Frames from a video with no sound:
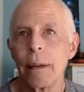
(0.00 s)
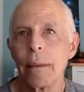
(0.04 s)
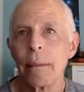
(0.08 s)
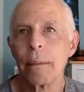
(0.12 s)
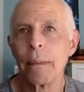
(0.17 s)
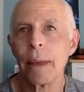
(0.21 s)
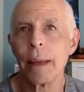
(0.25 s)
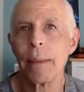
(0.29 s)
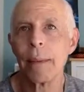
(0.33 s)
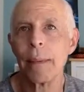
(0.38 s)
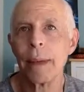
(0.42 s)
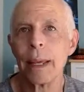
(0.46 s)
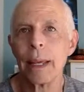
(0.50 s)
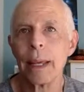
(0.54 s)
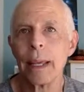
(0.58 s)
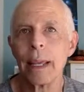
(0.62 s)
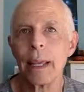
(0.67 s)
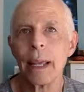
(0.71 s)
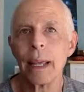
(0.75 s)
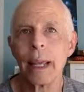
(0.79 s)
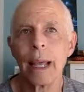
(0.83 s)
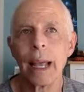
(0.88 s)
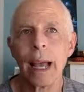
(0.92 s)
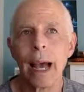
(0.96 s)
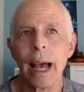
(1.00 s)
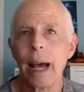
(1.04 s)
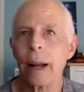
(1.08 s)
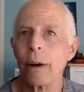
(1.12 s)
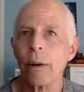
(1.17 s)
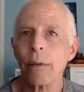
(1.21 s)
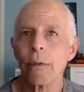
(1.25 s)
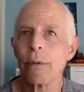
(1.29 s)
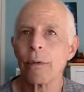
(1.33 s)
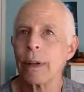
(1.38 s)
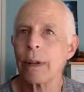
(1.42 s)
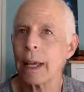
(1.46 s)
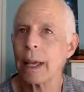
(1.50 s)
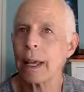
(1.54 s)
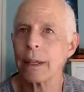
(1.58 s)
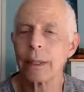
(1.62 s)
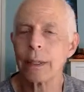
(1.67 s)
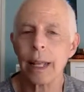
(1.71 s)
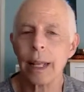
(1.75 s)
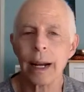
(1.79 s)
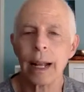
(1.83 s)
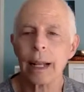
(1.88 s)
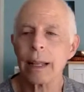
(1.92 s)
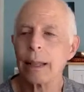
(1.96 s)
Maybe I don't realize
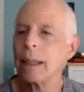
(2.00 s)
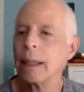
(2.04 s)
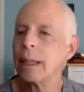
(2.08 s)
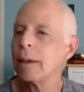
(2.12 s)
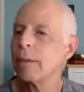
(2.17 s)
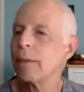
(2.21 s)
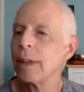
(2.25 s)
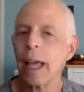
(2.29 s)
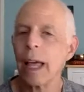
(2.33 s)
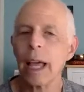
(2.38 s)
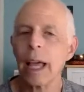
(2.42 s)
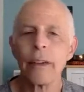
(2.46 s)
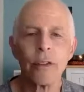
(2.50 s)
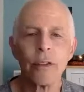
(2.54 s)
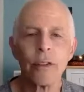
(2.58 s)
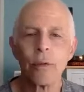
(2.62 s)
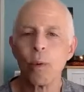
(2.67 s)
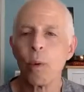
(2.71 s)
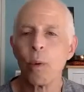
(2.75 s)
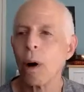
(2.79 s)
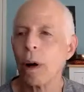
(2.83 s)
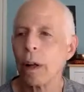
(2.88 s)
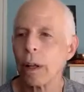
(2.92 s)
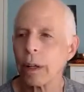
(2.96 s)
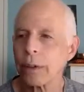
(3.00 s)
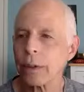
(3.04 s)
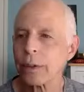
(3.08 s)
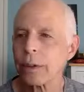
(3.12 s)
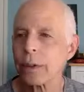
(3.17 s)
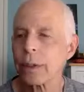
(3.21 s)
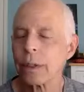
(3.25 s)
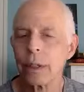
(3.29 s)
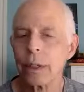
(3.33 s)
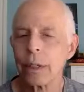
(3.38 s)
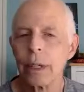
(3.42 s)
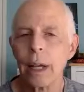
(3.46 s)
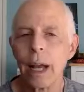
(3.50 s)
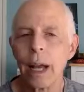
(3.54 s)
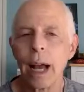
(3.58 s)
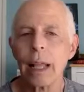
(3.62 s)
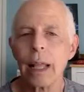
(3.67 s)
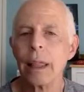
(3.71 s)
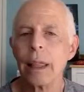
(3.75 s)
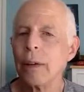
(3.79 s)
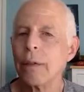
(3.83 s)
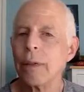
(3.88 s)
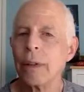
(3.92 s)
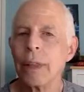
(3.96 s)
that I live a life of walls. I
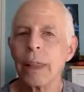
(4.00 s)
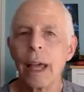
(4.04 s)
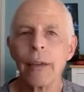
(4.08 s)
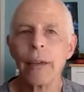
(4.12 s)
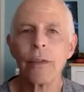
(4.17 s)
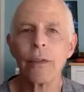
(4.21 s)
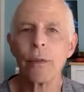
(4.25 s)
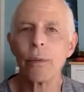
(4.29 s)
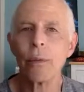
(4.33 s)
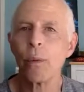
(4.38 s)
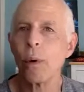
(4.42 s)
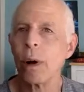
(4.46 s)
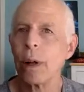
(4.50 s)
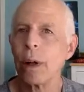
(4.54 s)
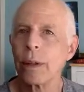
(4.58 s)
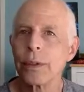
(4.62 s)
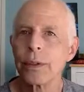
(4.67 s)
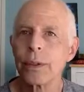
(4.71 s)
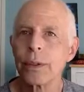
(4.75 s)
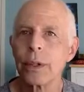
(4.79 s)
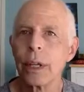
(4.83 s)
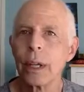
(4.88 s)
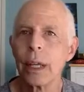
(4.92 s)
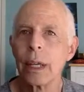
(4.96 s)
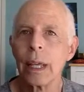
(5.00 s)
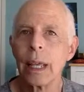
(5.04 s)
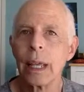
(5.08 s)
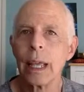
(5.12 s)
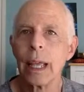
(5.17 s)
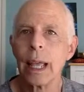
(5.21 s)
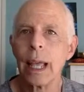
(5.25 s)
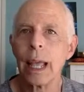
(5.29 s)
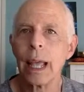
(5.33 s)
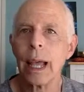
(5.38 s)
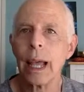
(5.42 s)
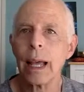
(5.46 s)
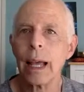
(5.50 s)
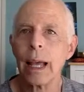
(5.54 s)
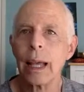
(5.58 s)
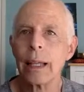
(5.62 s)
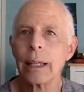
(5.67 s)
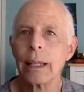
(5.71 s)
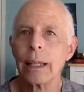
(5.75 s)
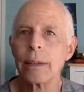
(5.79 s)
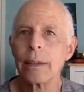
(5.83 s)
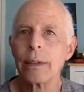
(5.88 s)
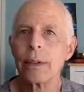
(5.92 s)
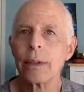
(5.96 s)
live a life of walls,
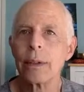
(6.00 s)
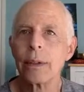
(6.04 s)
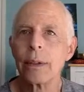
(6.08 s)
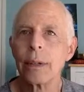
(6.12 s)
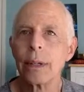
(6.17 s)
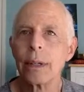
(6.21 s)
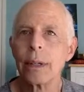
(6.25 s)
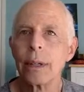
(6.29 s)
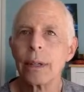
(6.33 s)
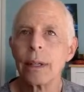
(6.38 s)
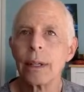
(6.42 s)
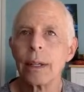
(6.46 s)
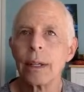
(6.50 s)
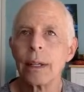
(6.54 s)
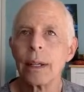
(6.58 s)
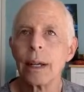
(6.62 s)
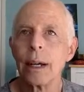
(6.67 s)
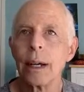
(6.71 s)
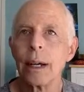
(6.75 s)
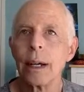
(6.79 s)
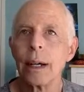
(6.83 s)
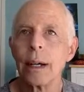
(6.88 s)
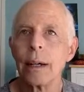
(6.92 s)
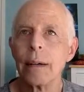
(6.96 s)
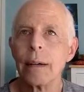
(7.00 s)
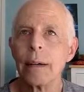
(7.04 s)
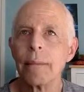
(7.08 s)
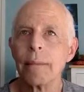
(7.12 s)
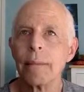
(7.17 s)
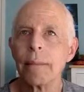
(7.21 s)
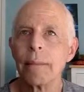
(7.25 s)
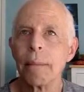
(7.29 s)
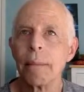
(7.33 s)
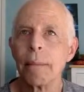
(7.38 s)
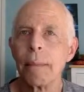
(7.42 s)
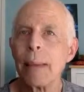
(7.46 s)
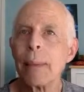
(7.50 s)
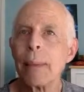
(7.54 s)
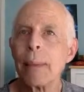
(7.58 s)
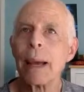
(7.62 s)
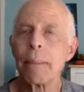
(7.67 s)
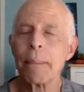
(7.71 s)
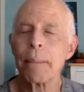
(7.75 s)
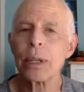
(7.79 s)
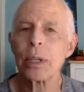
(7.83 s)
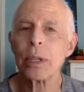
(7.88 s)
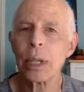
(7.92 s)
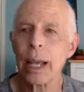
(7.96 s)
and maybe
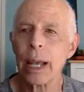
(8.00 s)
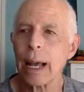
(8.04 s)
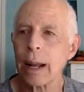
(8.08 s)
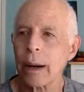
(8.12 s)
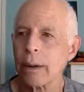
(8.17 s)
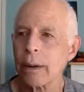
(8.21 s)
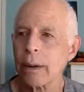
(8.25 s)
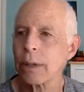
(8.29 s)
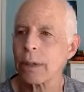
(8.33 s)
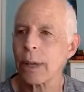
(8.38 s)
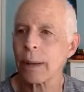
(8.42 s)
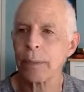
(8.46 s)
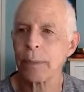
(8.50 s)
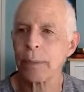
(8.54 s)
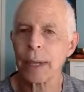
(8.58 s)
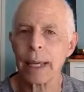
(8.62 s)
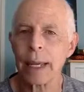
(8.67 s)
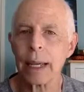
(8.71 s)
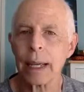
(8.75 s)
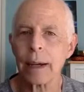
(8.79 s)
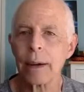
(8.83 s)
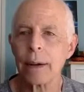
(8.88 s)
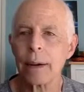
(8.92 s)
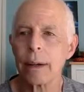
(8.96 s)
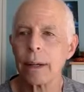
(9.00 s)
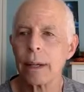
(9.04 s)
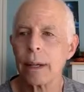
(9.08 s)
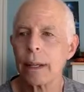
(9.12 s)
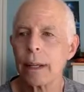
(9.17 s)
I'm missing out on something here.